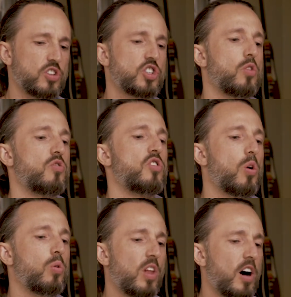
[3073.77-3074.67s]
shown
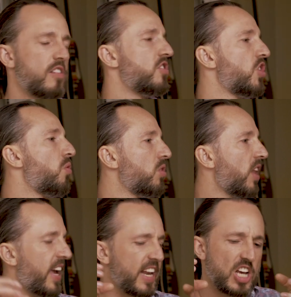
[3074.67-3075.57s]
no love, no
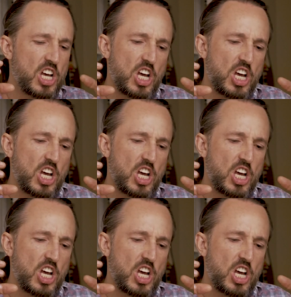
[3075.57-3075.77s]
light.